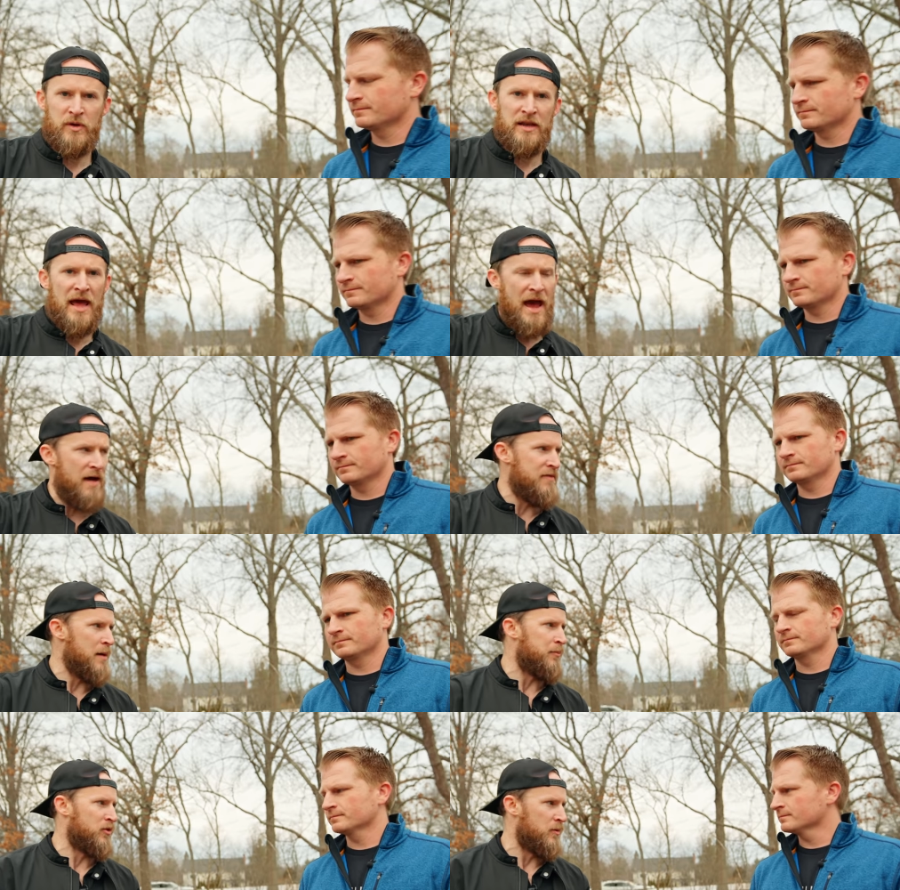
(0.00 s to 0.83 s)
Speaker 1: going to have
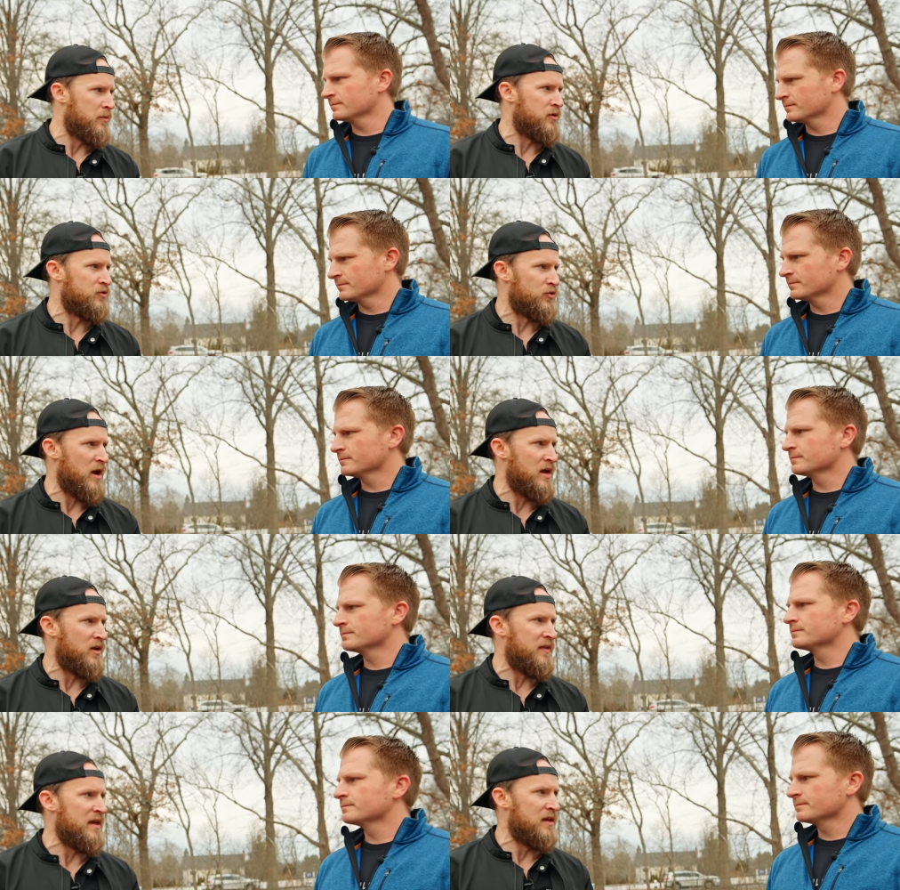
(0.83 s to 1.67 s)
that perimeter drain
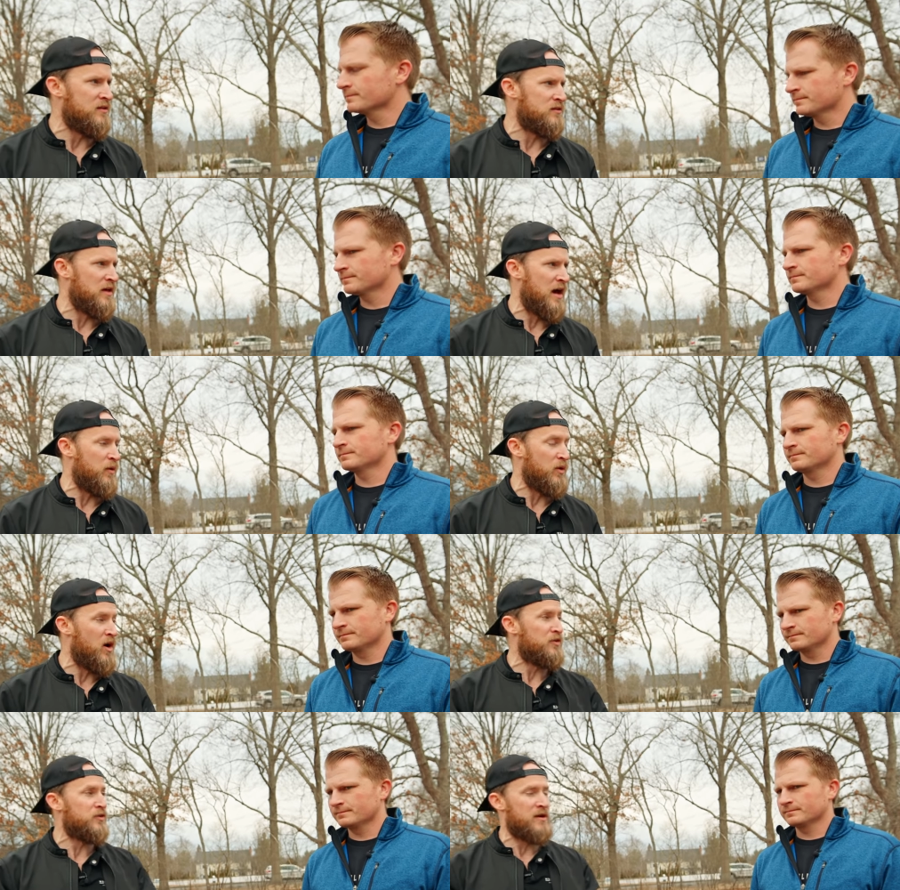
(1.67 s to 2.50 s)
on the inside, we're
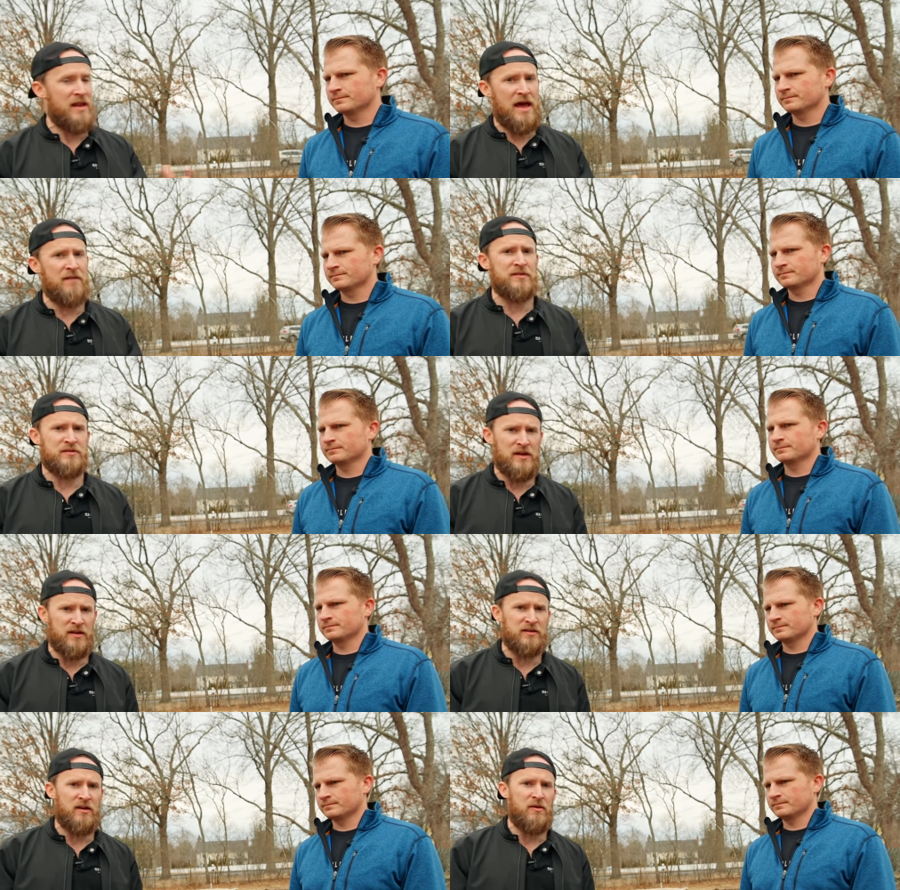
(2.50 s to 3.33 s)
also going to have a
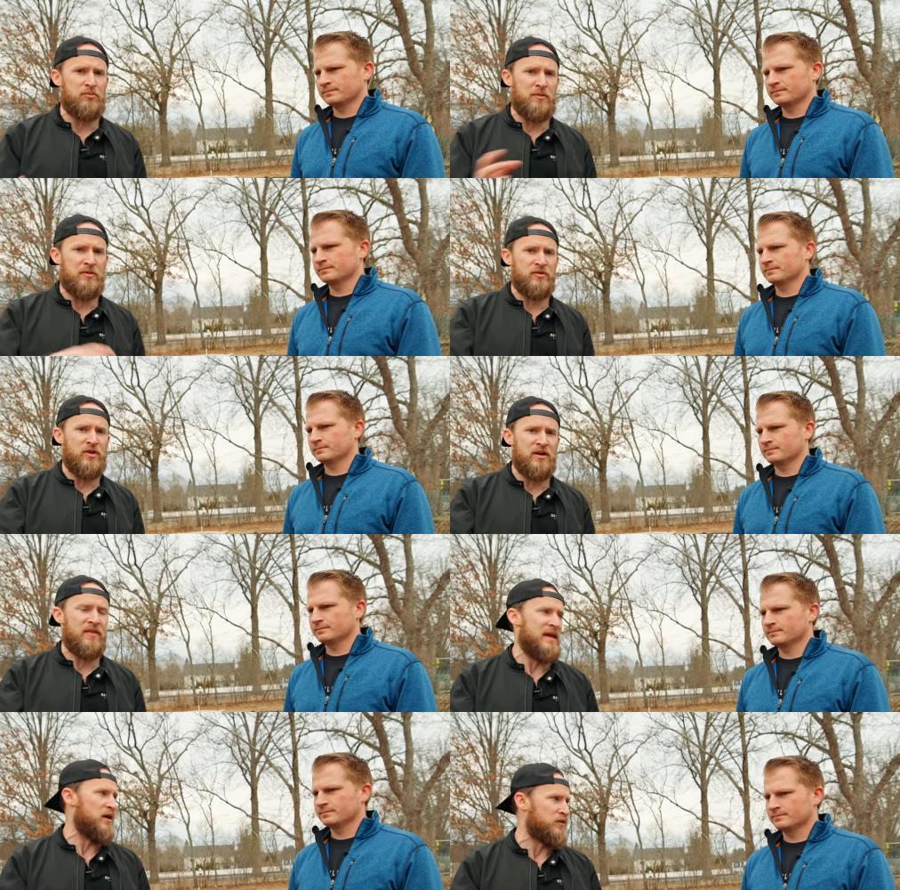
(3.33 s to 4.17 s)
secondary perimeter drain on
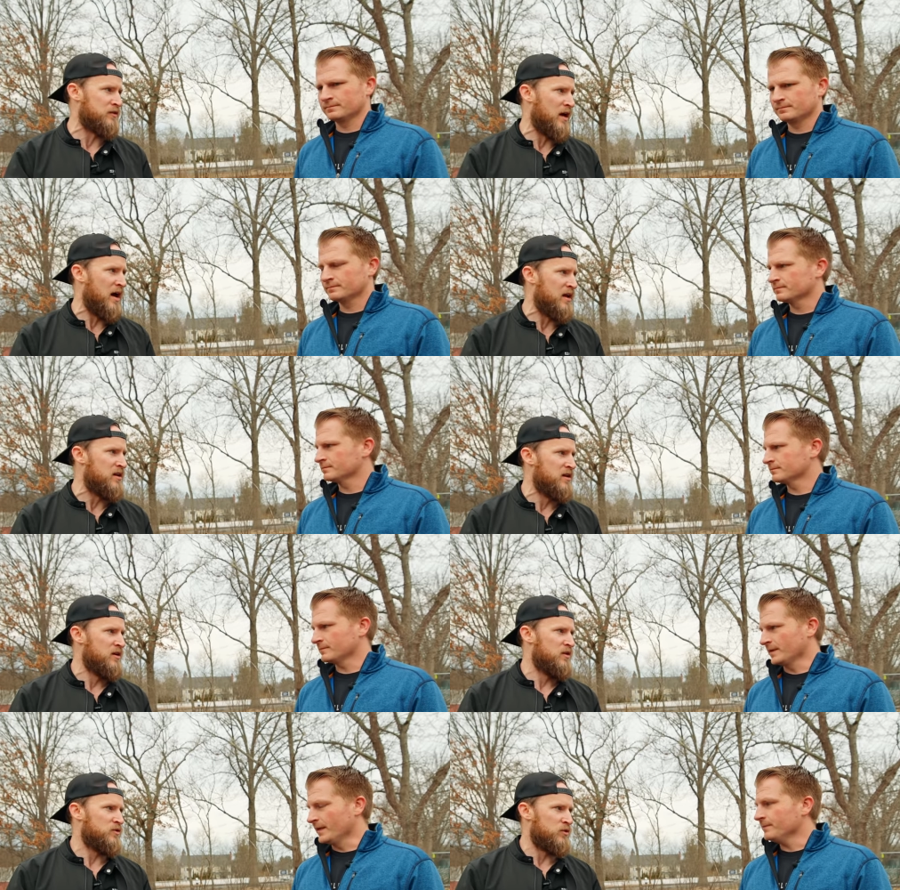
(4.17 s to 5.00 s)
the outside.
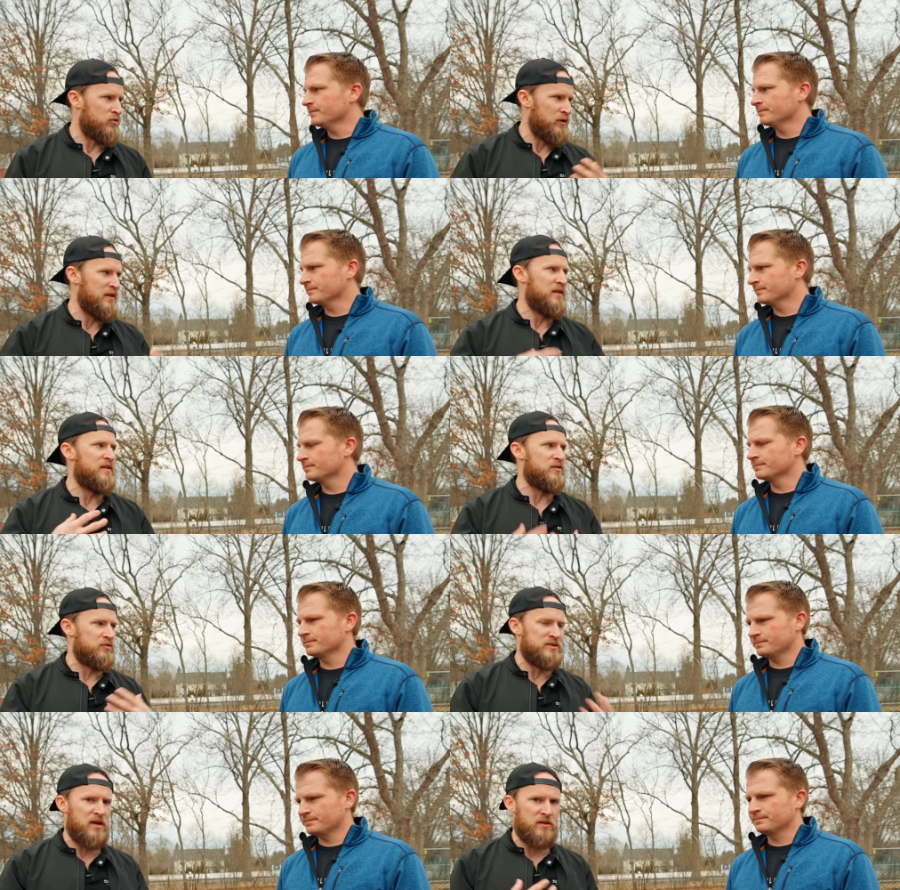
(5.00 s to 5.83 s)
Yeah. So it's really these
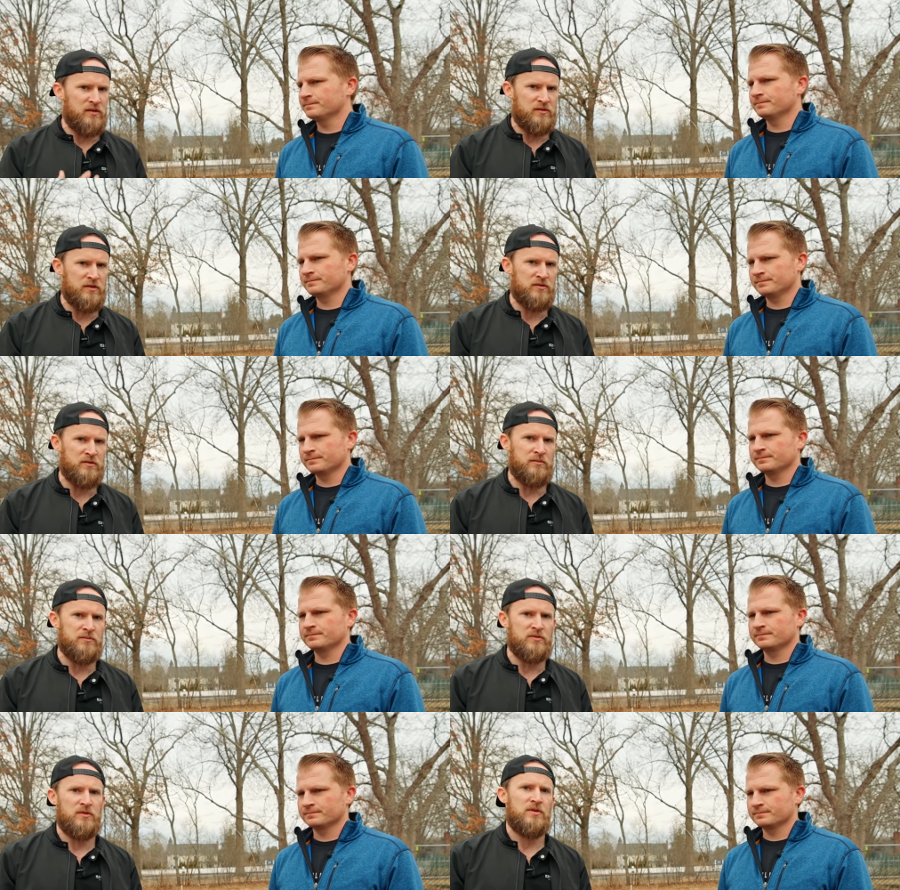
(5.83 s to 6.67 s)
redundant
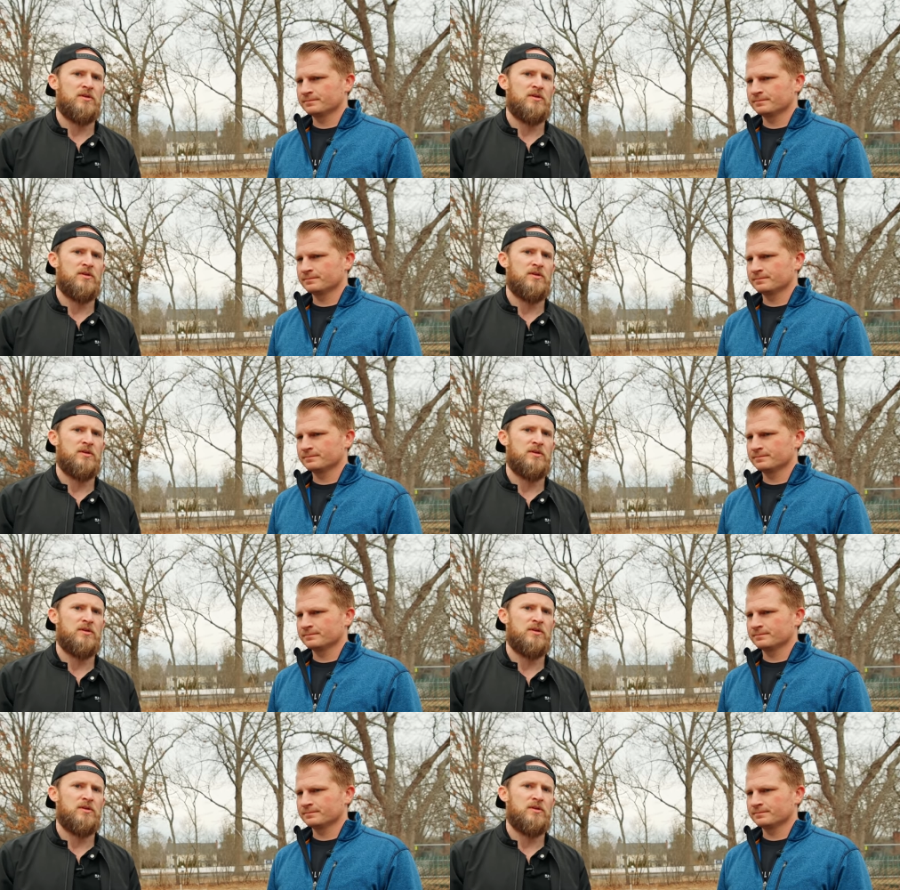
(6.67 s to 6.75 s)
systems.